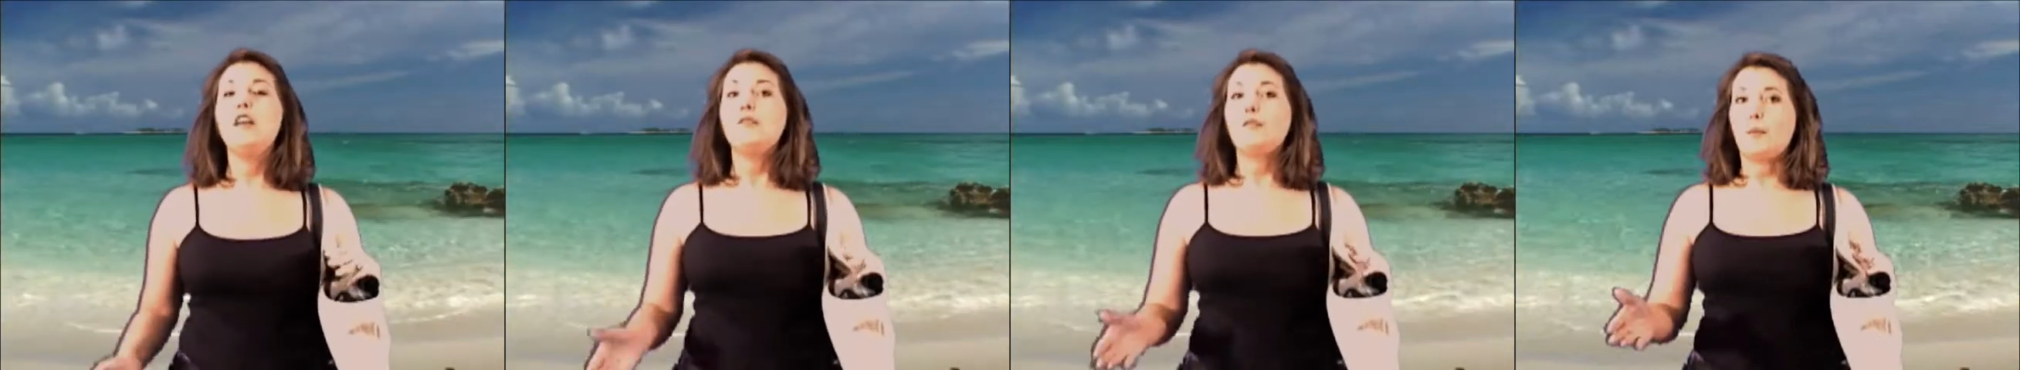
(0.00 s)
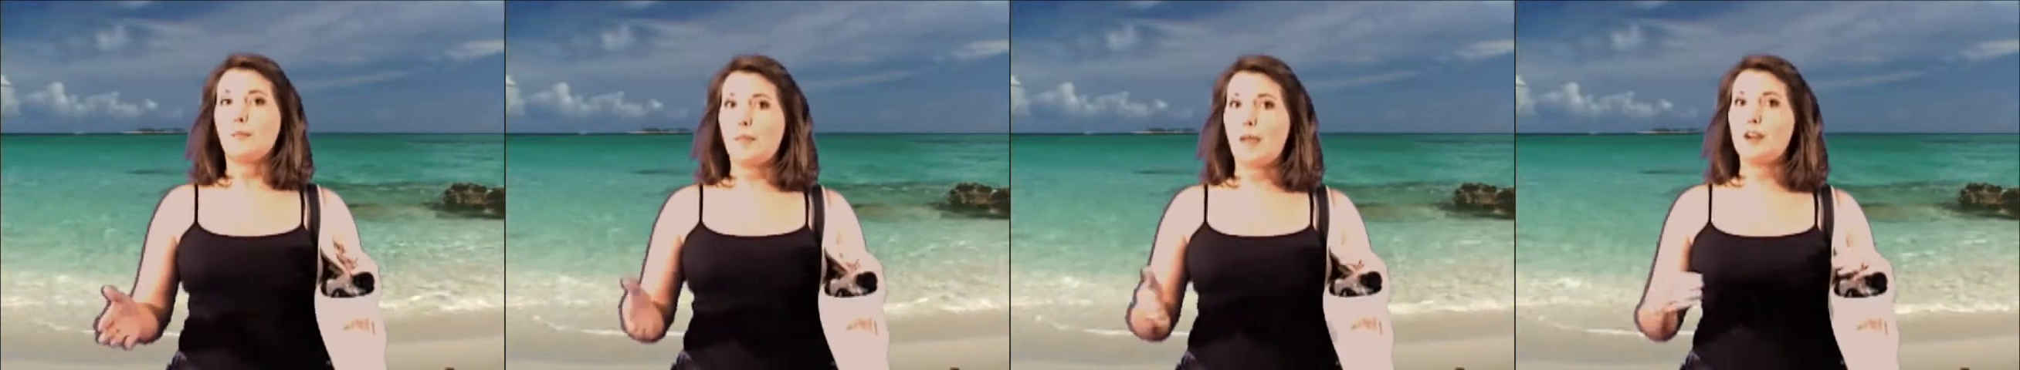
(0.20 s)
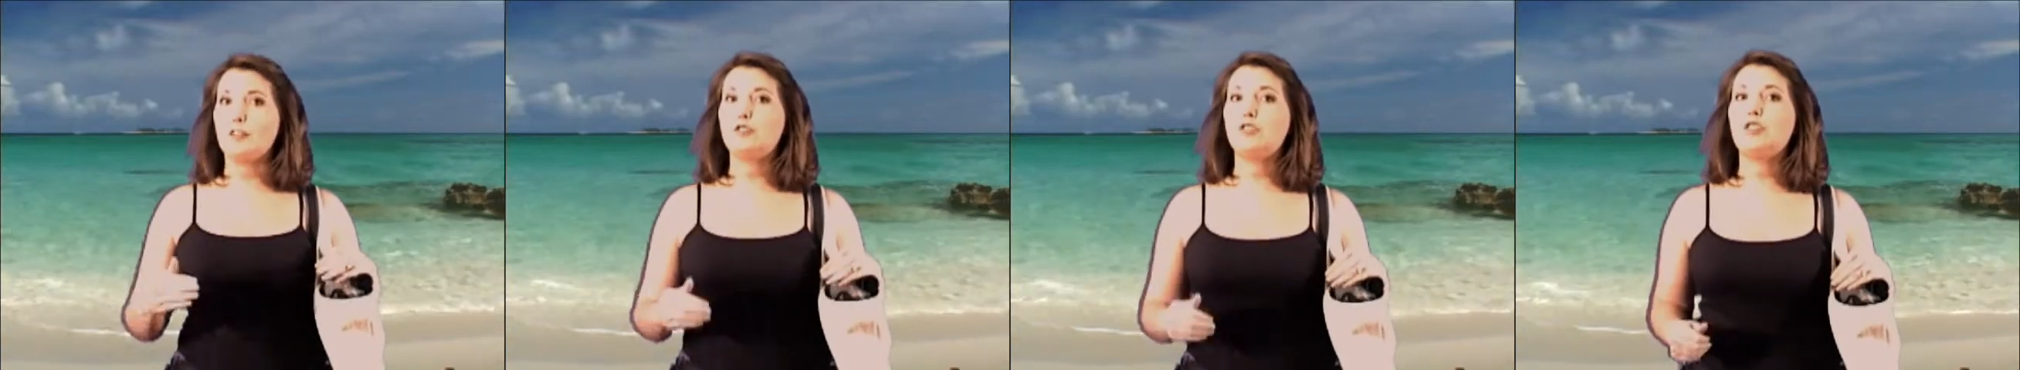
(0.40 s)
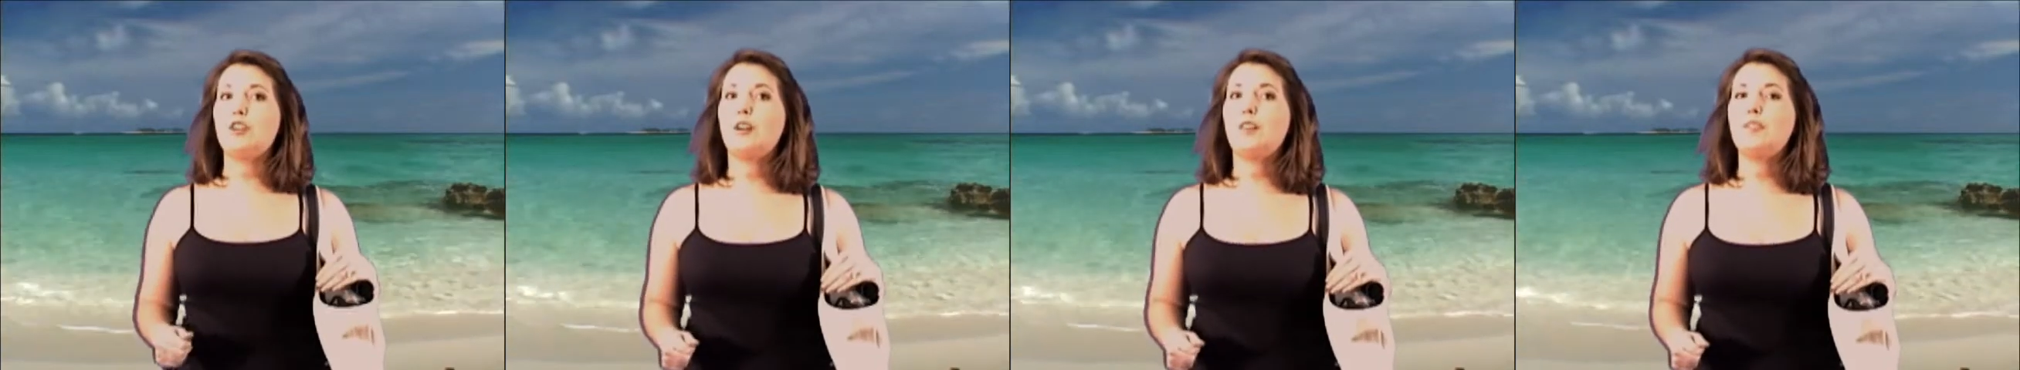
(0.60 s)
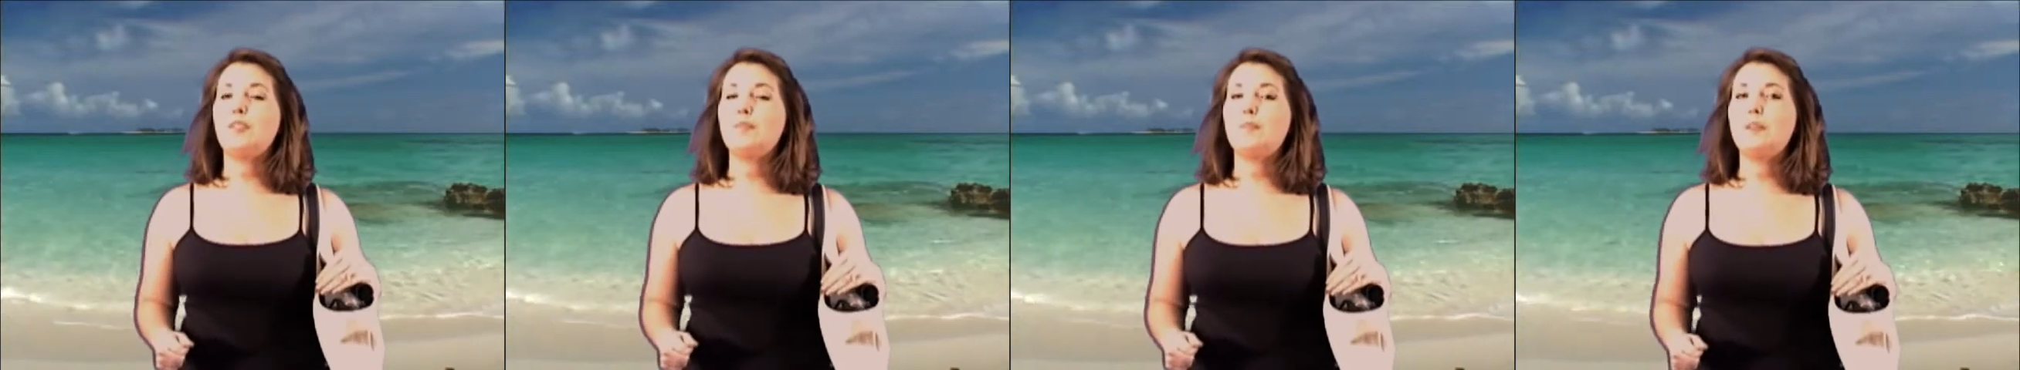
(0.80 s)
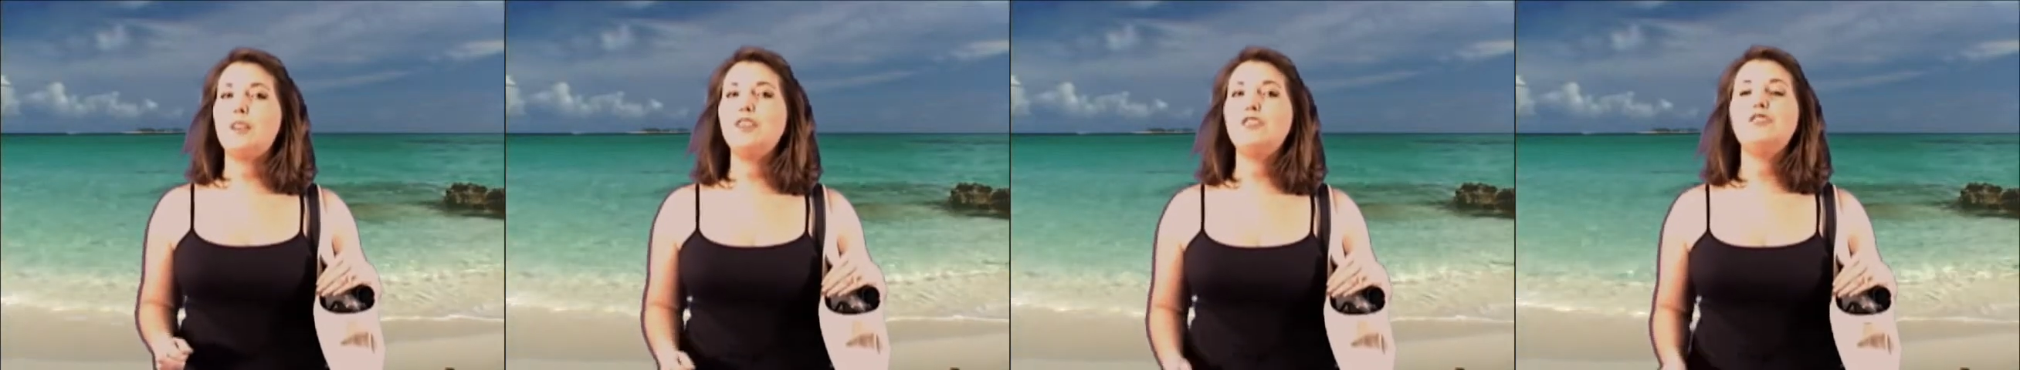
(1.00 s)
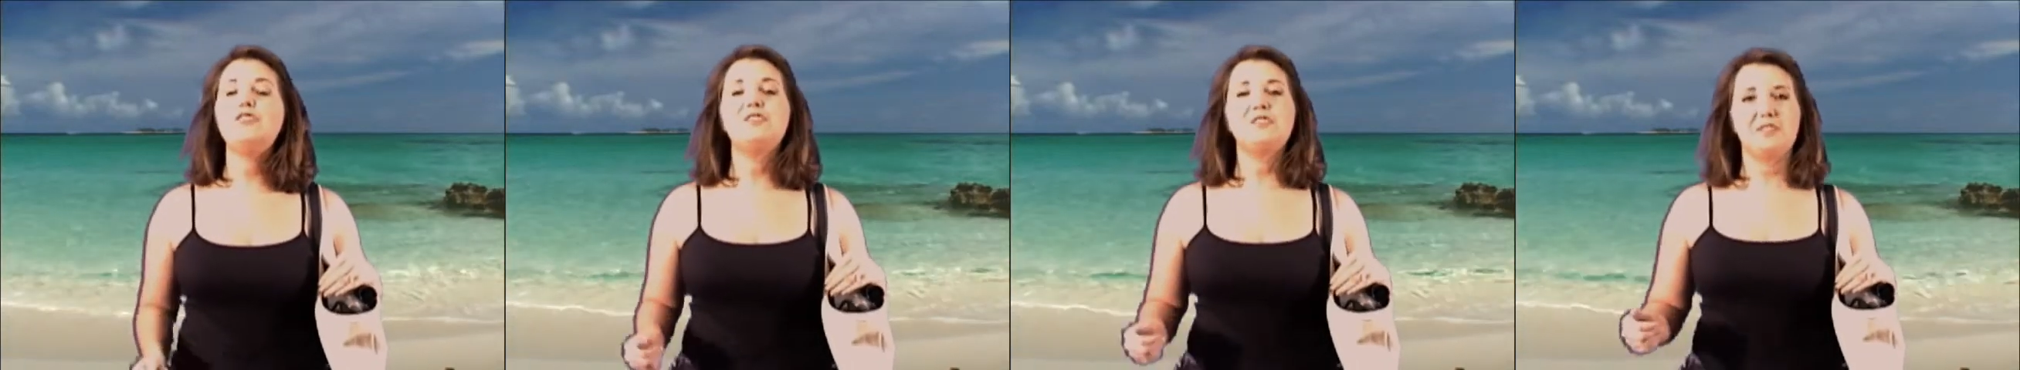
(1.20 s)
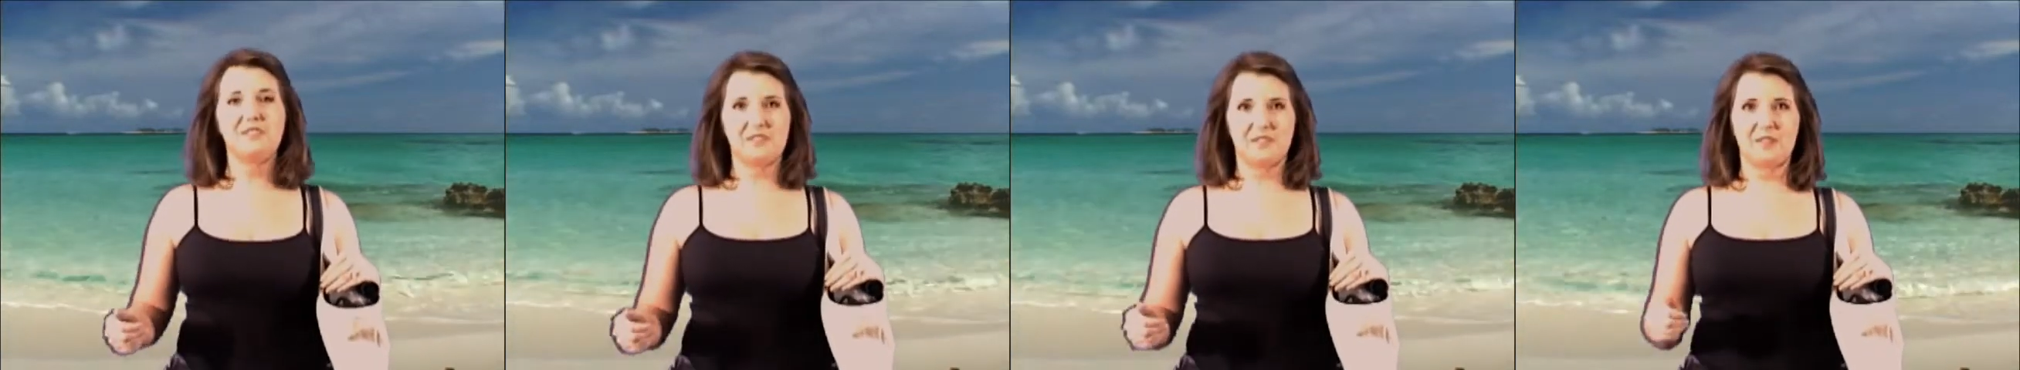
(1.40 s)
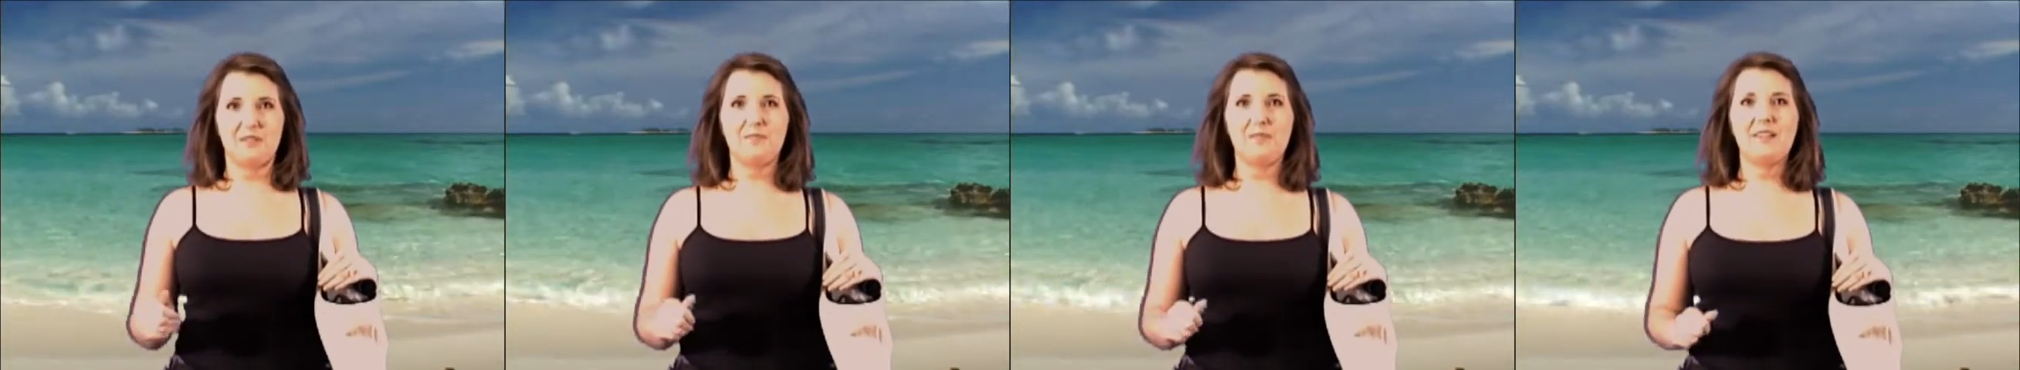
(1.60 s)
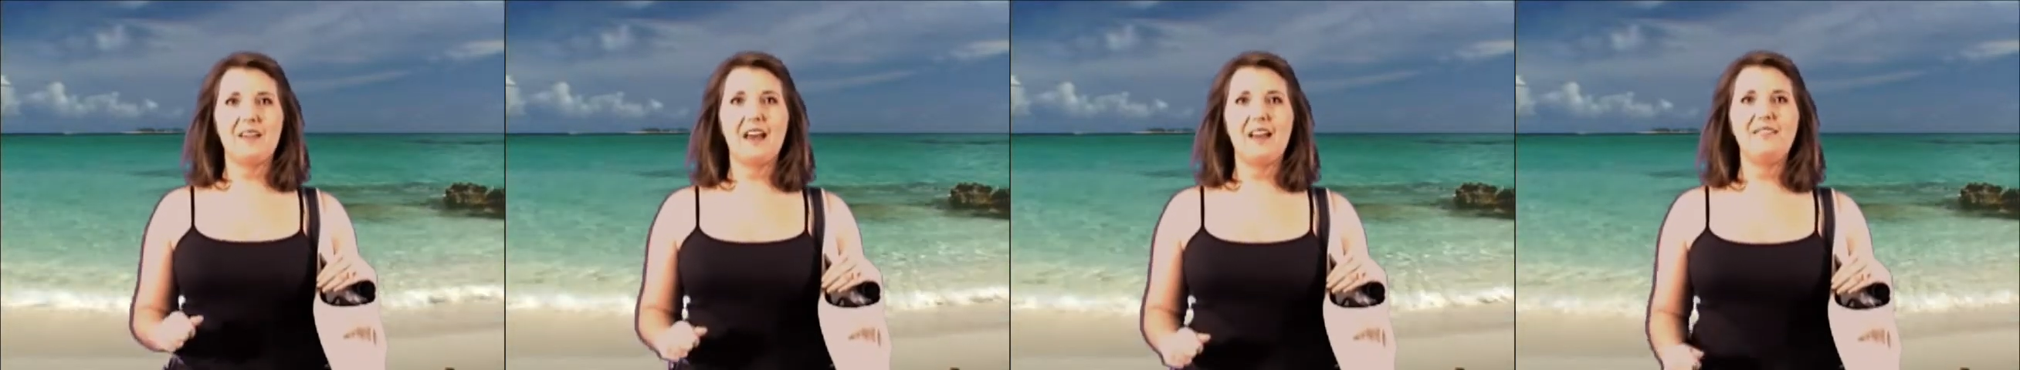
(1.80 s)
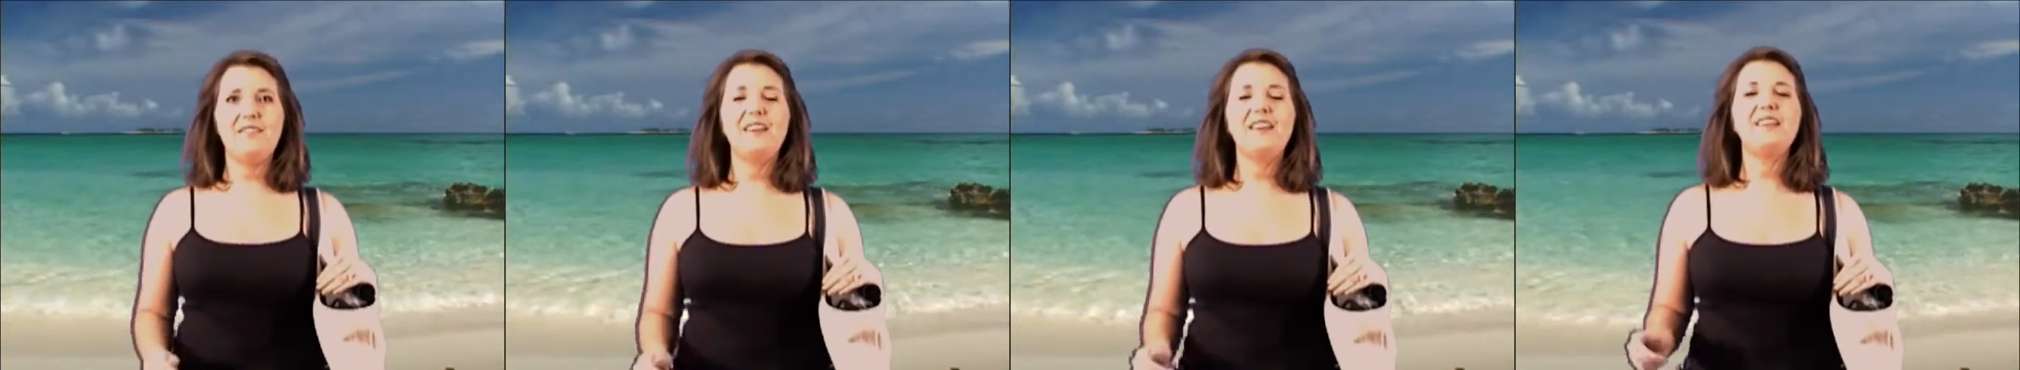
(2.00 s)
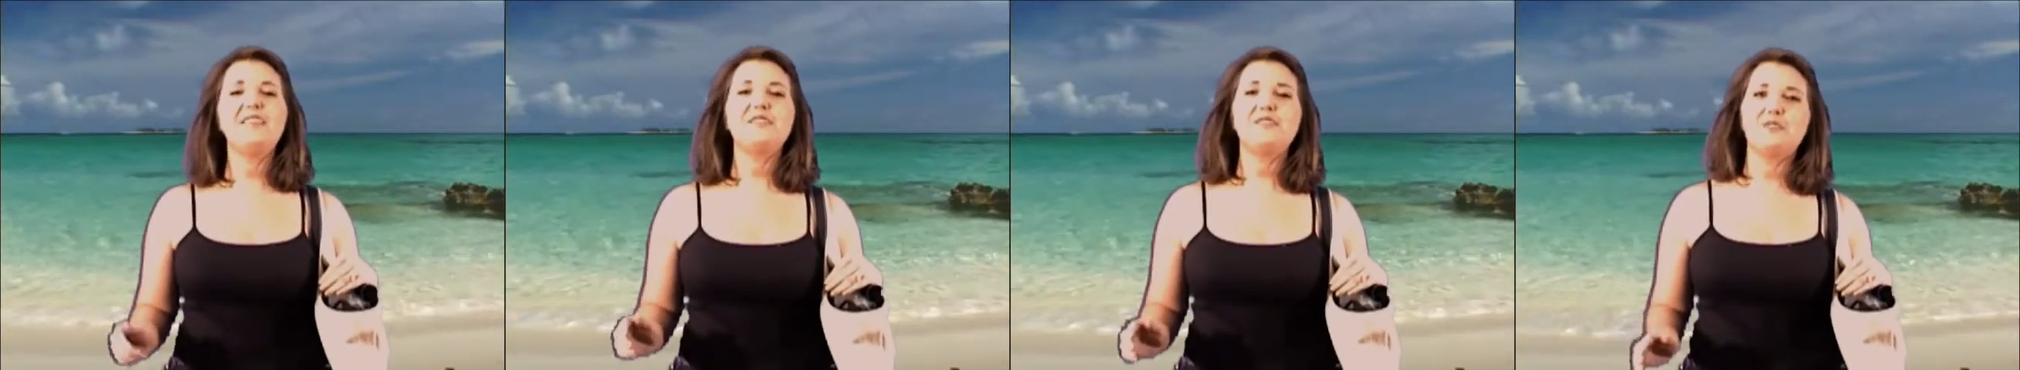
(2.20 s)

from lounging on the beach to scuba diving,